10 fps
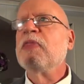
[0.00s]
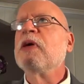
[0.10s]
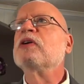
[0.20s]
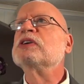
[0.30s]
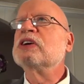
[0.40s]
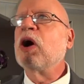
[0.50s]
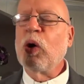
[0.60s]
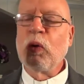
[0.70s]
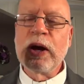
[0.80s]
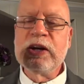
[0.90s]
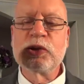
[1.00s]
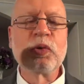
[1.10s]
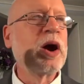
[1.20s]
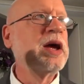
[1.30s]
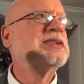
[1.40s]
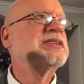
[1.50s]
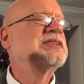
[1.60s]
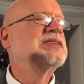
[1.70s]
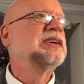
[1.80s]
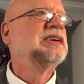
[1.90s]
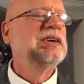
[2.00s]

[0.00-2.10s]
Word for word: there is always grace